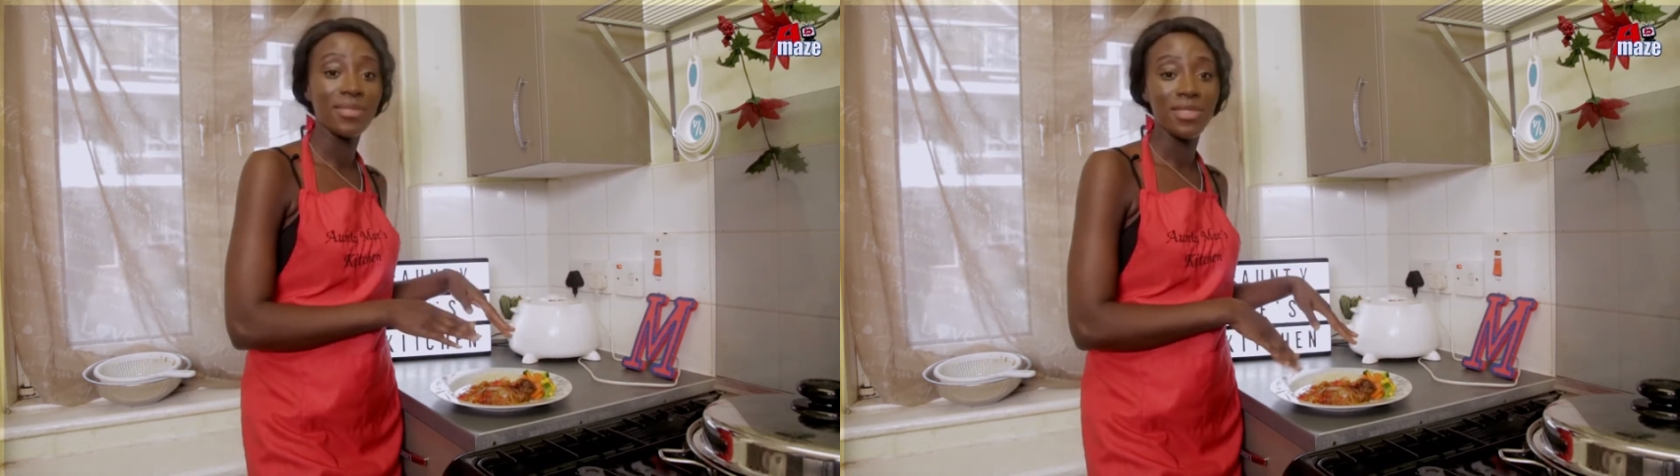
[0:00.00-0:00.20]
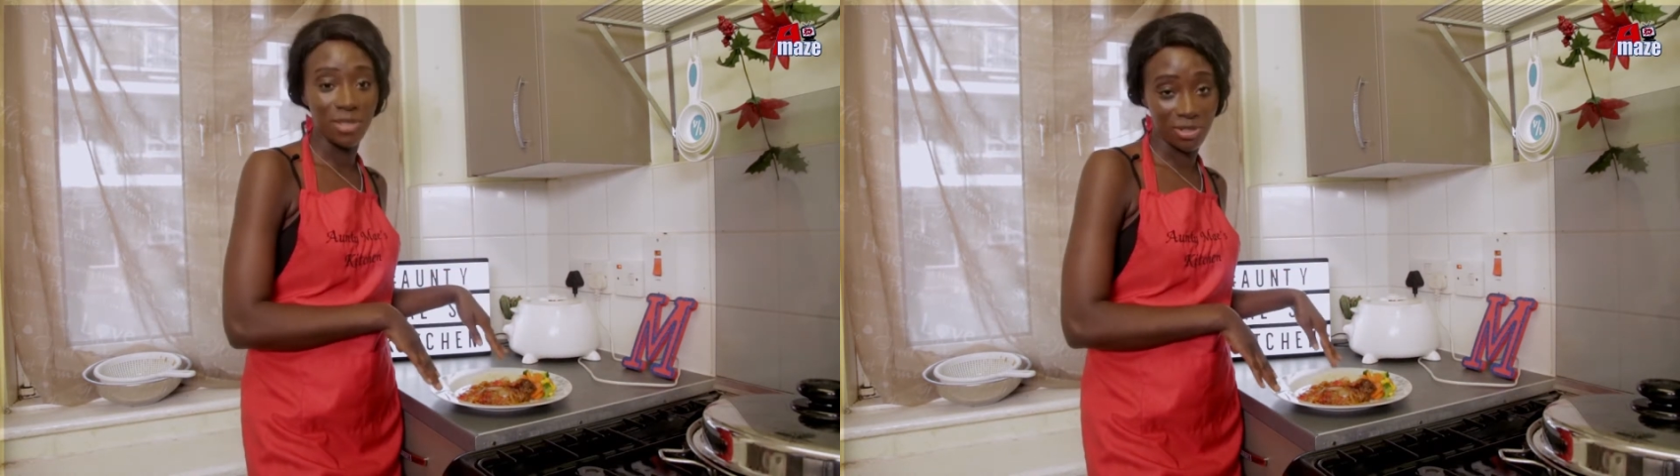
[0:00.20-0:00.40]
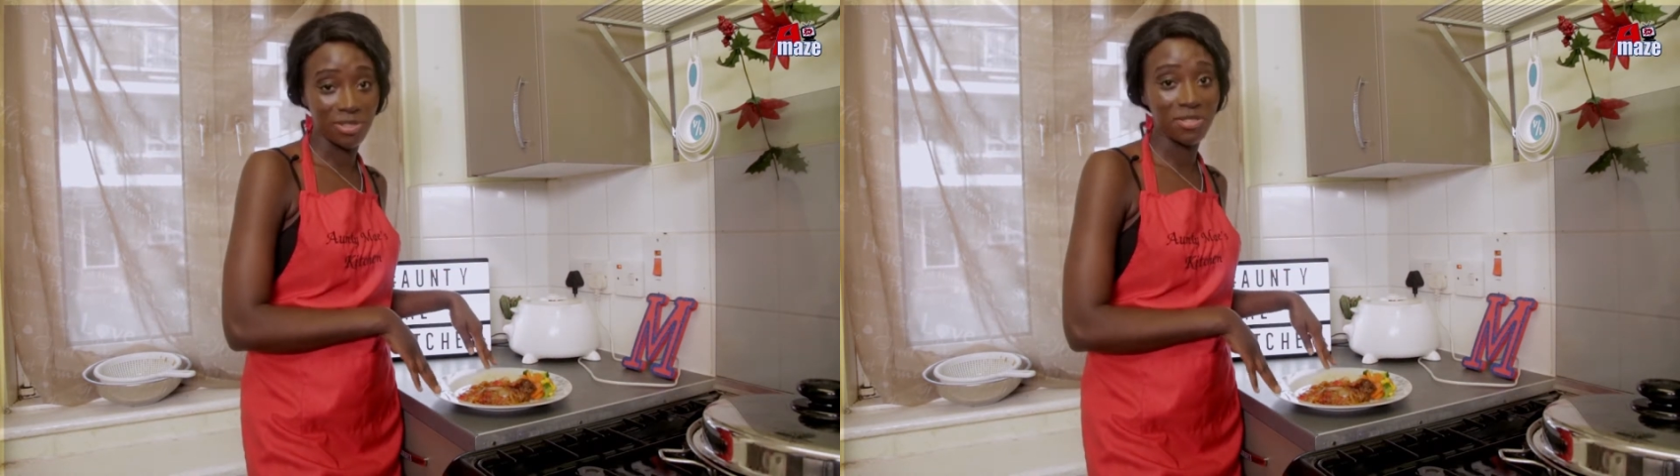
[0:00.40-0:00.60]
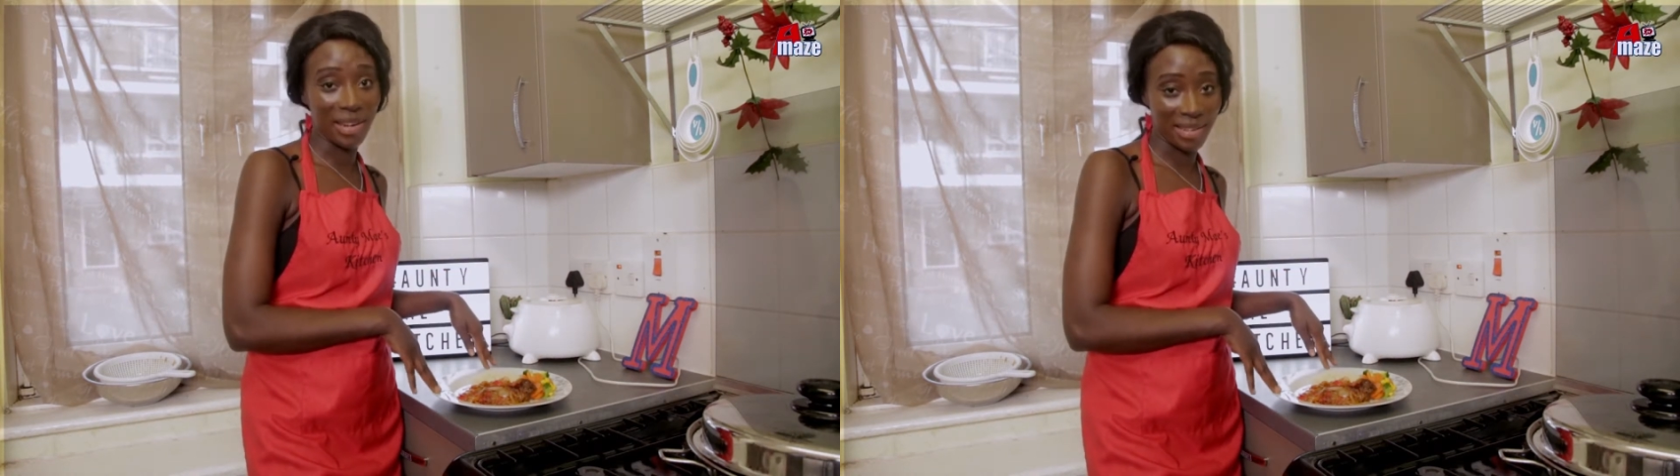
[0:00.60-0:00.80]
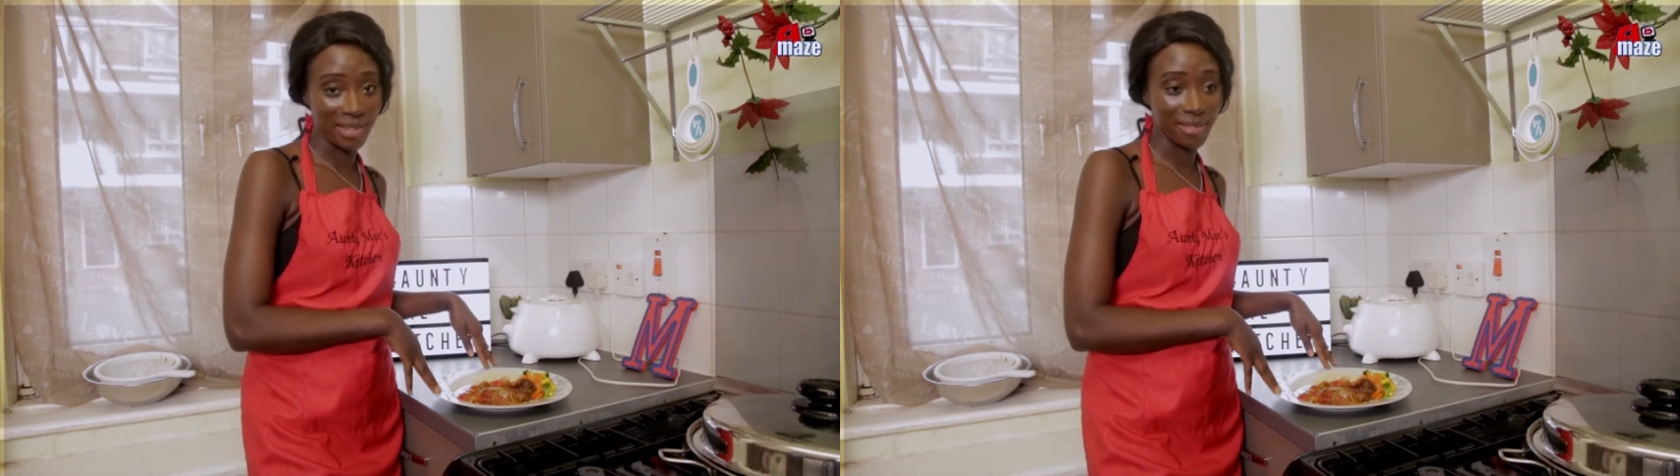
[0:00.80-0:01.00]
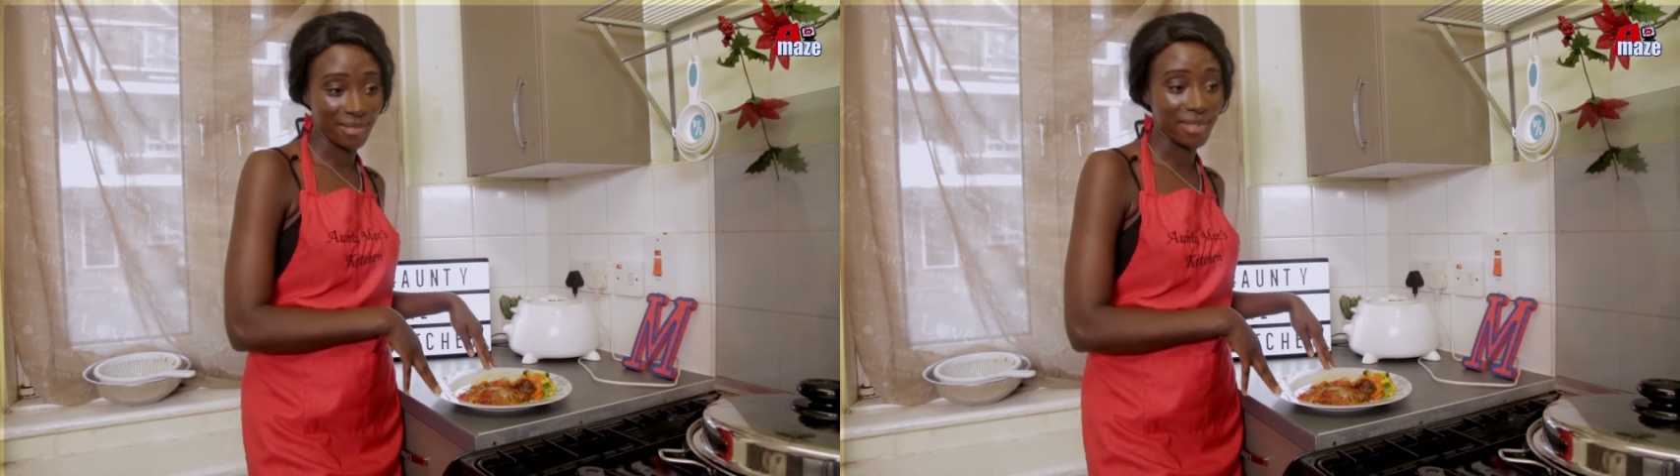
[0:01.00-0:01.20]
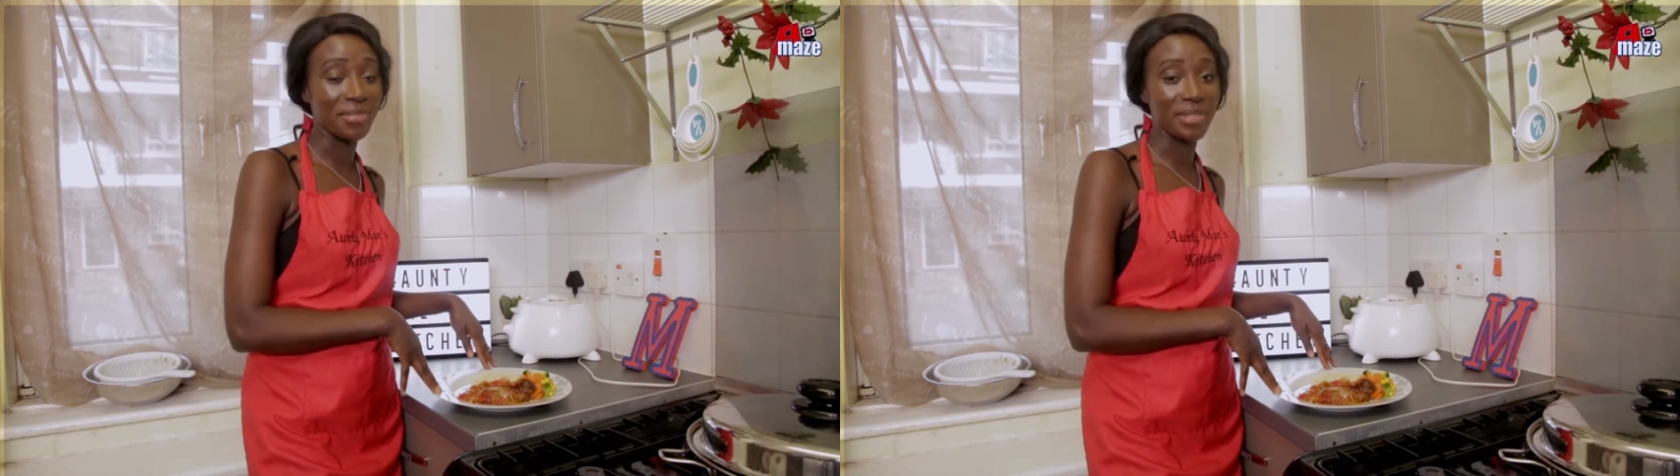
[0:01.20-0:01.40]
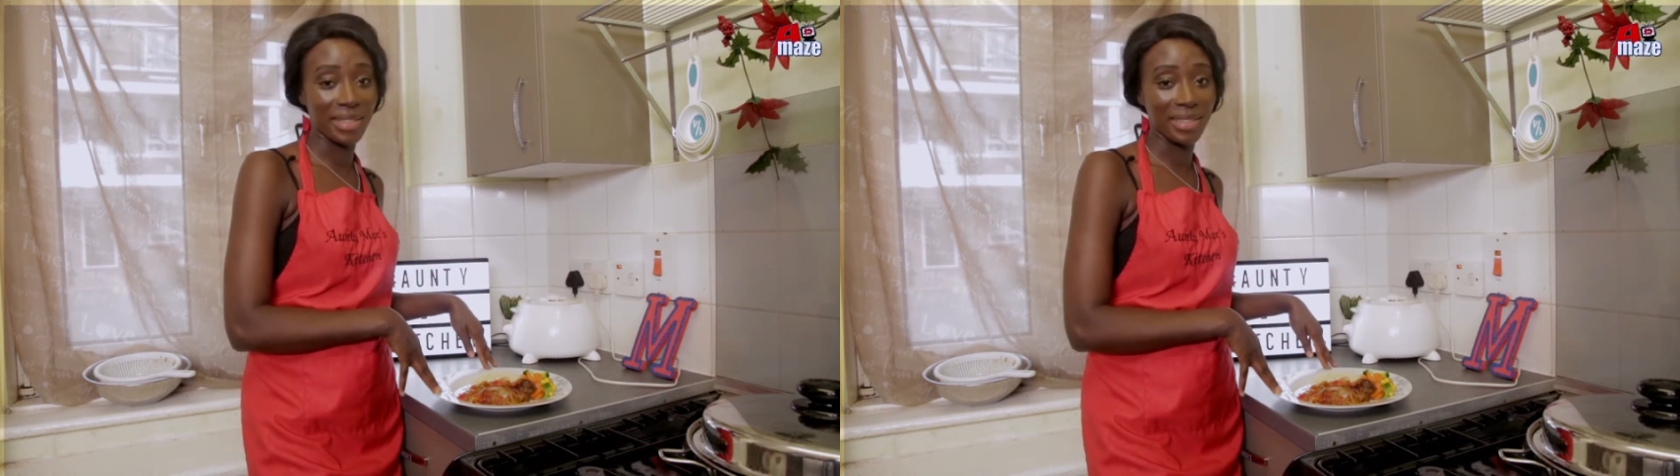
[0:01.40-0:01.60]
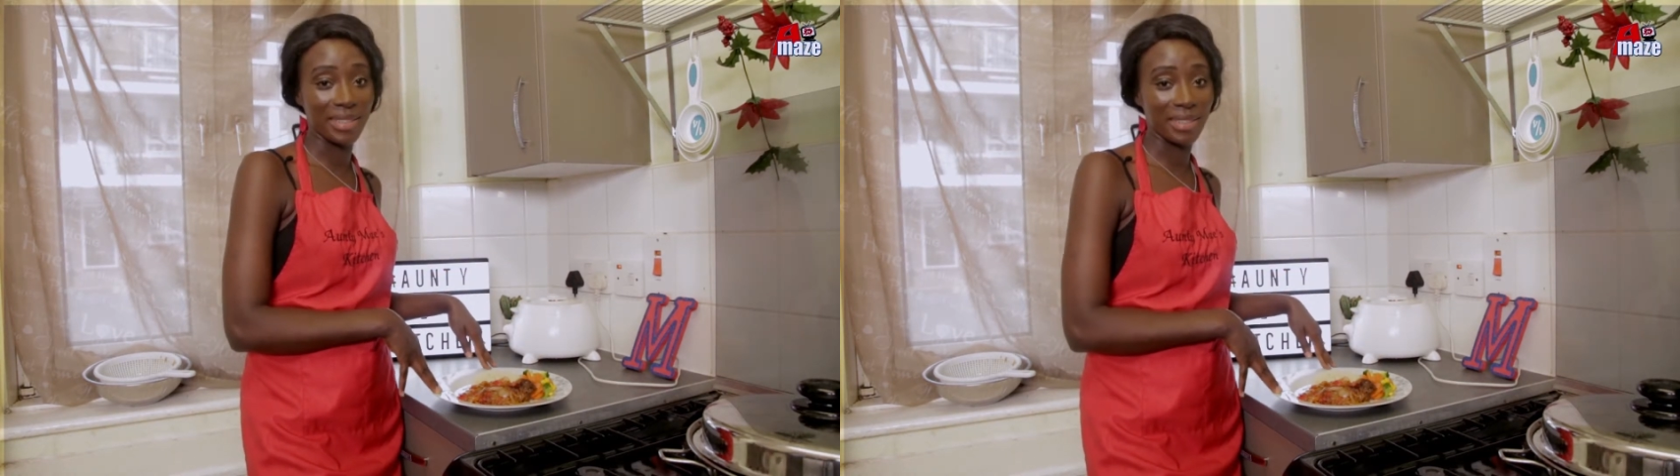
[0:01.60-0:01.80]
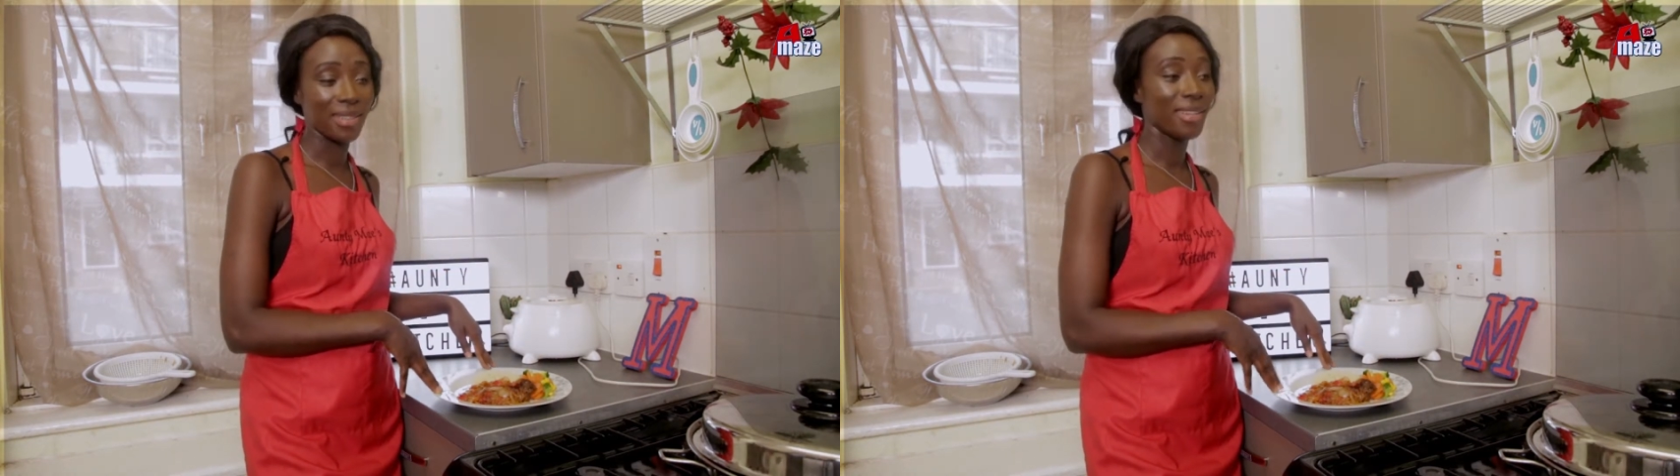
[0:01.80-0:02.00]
you should try it. Definitely.